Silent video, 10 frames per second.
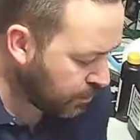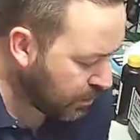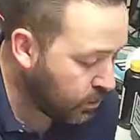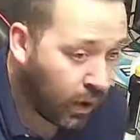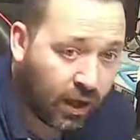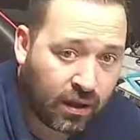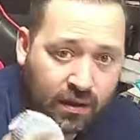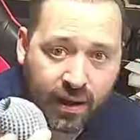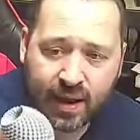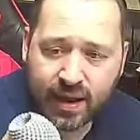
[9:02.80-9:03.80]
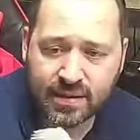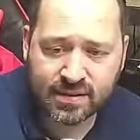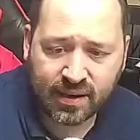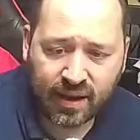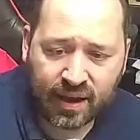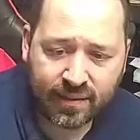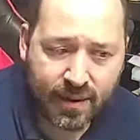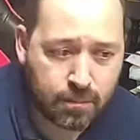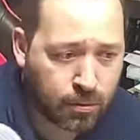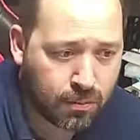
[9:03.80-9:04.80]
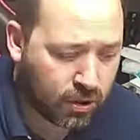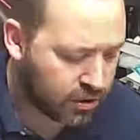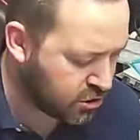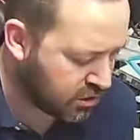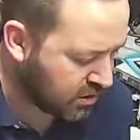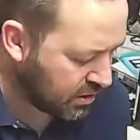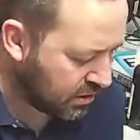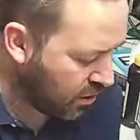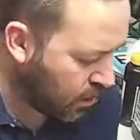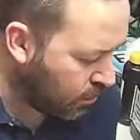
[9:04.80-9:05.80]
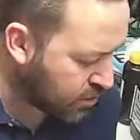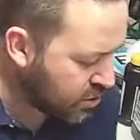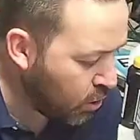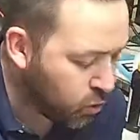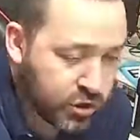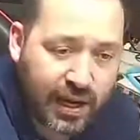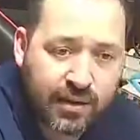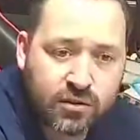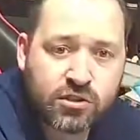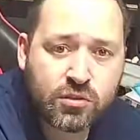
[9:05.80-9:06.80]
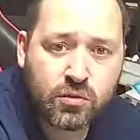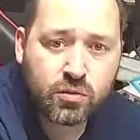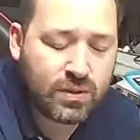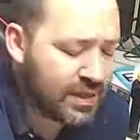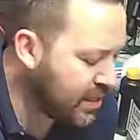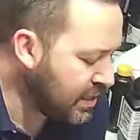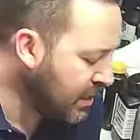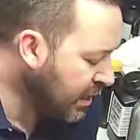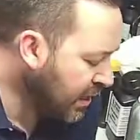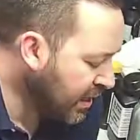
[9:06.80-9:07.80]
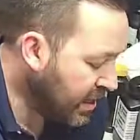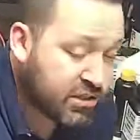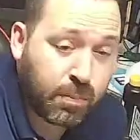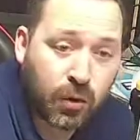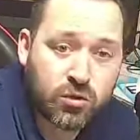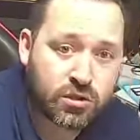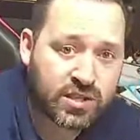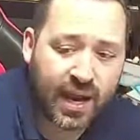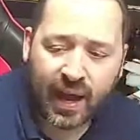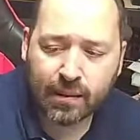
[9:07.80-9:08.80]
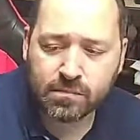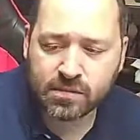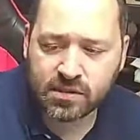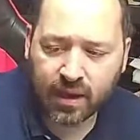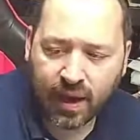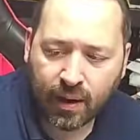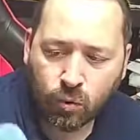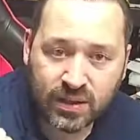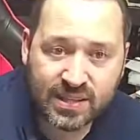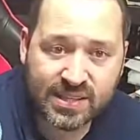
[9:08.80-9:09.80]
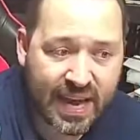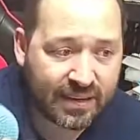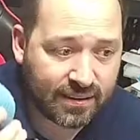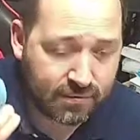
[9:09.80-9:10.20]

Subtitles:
well, and they pretty much almost no change to the exposure times with these additives.